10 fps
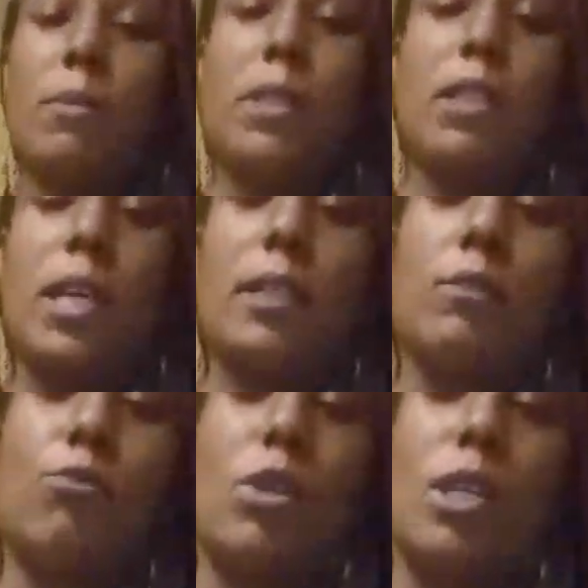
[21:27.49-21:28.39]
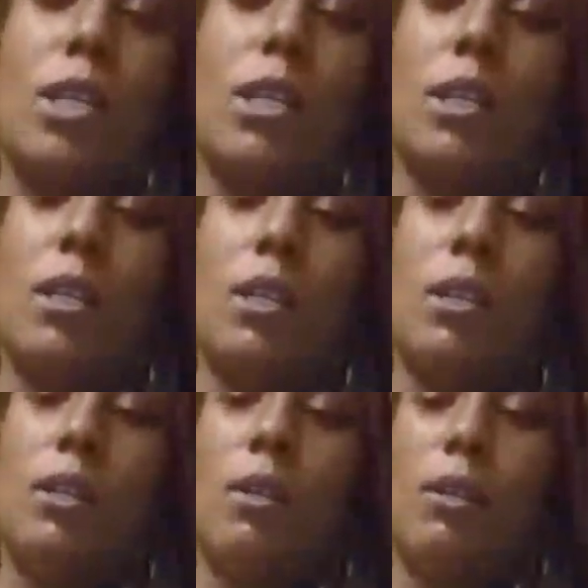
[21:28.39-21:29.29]
But that's what
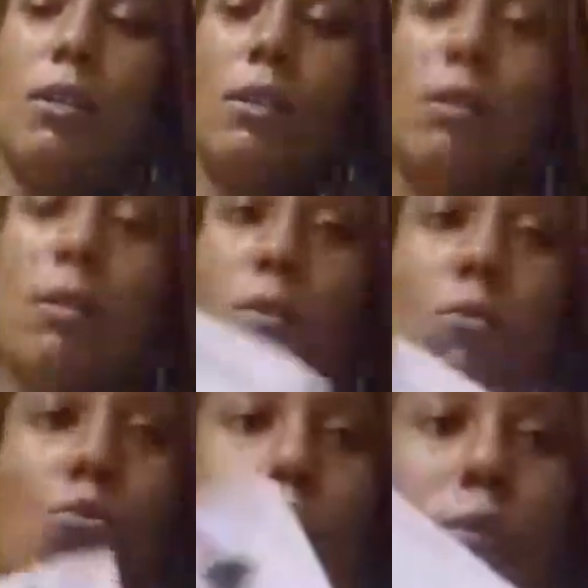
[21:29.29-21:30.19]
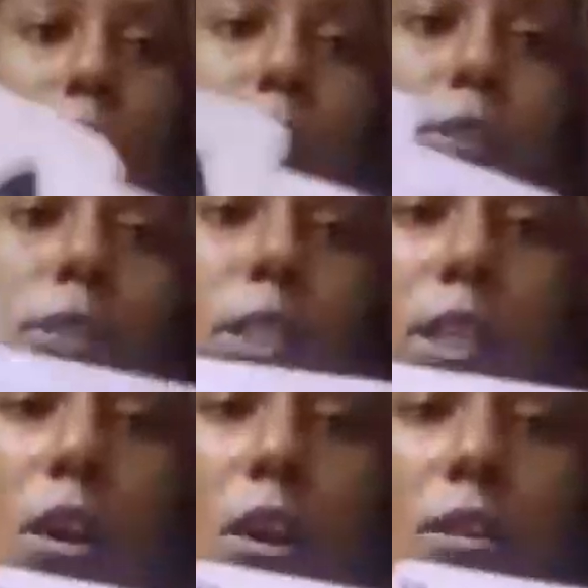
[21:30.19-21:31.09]
warriors
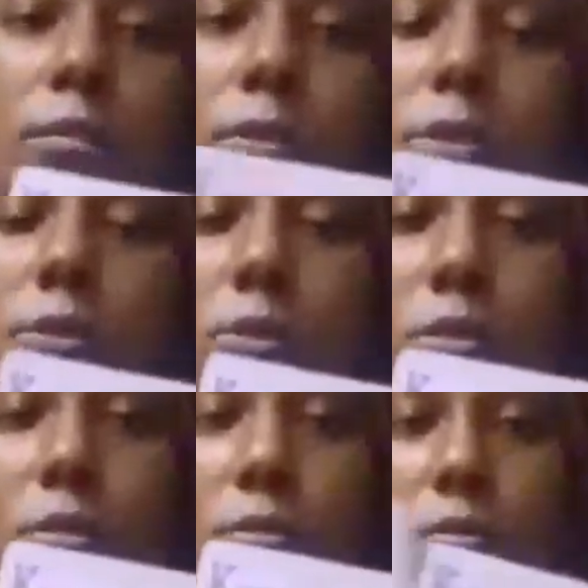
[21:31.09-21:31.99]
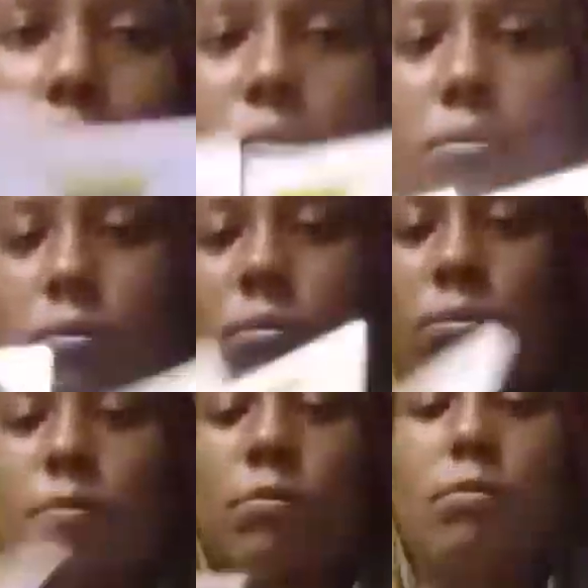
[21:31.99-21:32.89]
and conquerors do.
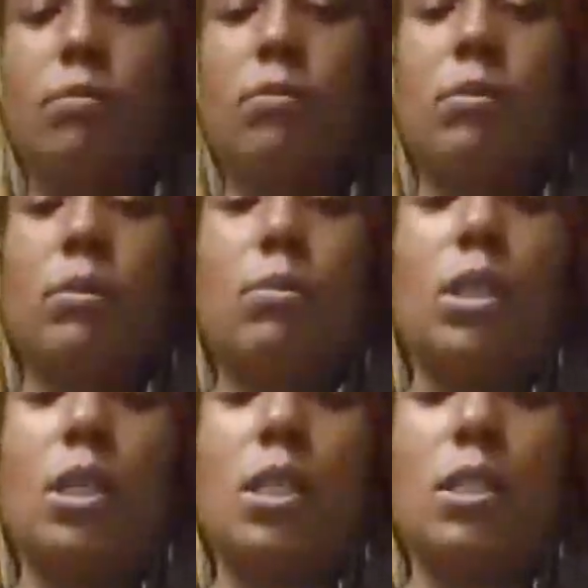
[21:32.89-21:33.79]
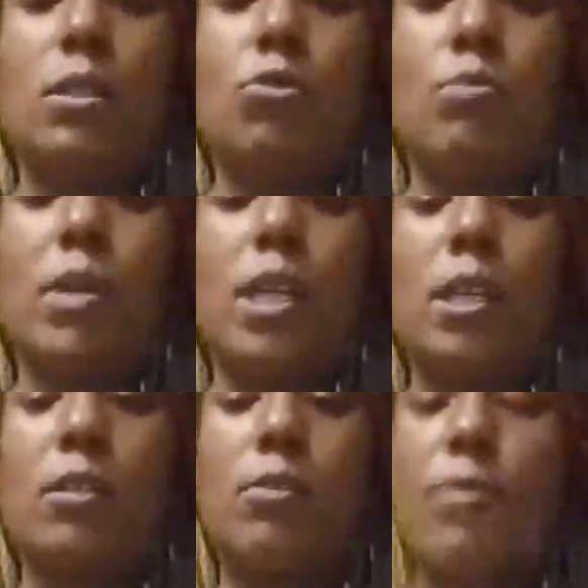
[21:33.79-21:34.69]
Because you make
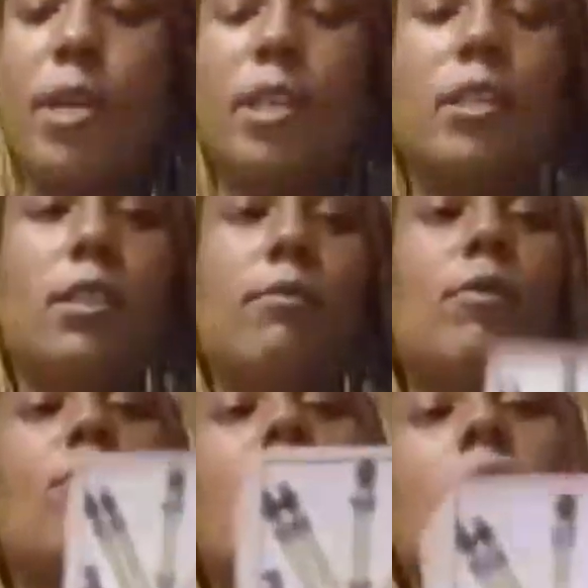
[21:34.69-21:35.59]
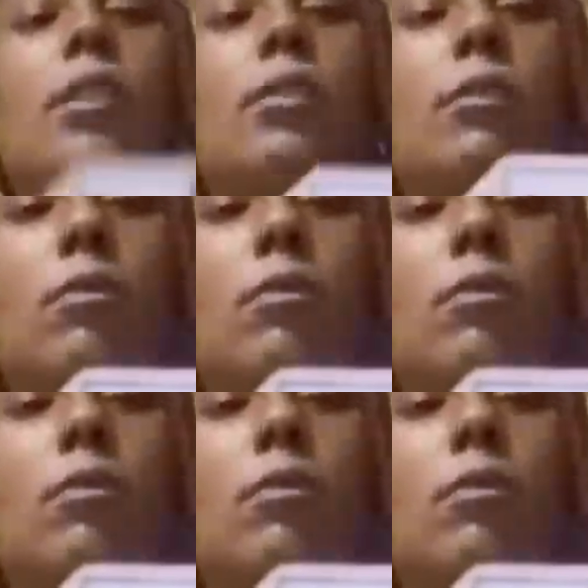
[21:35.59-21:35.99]
it the greatest of the greatest.